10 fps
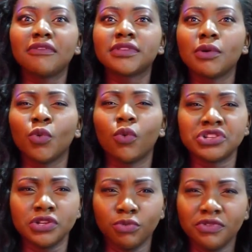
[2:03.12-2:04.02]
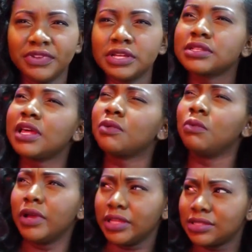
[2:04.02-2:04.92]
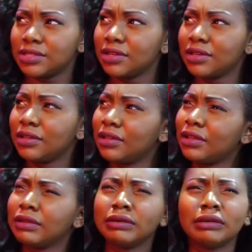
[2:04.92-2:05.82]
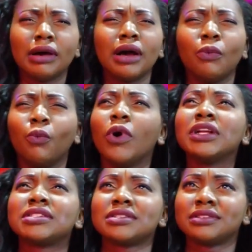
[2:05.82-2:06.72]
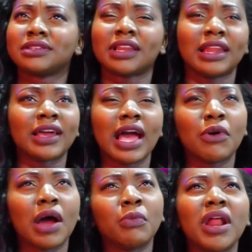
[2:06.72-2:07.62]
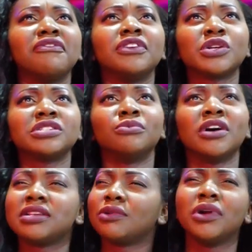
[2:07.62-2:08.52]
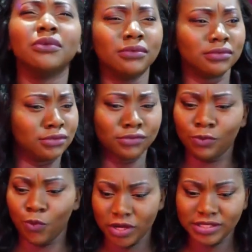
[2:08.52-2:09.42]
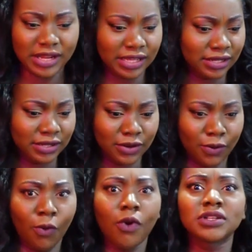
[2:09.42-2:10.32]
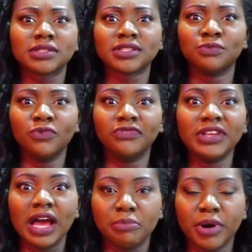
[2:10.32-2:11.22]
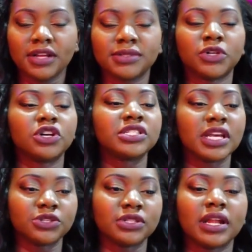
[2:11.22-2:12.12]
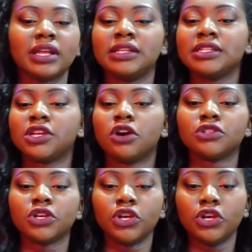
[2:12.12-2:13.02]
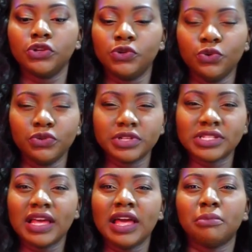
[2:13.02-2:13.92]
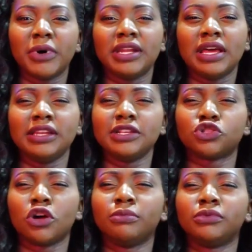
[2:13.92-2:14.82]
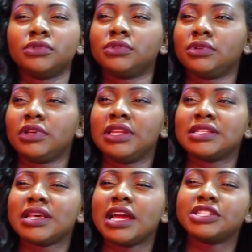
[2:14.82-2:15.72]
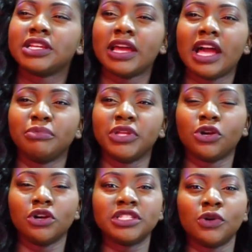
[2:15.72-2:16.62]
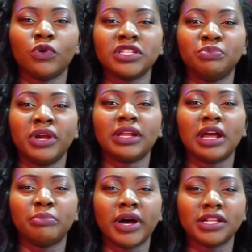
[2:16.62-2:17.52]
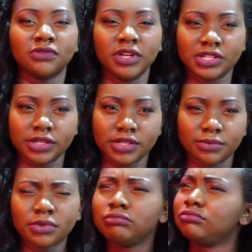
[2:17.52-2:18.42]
after we watch the movie, it's like, wait, what? Like, when I finished watching the movie, I was like, wait, what? Like, what is this movie about? Because yes, you said that these girls do this, but then they stopped the Side Chick Gang because it was breaking apart relationship.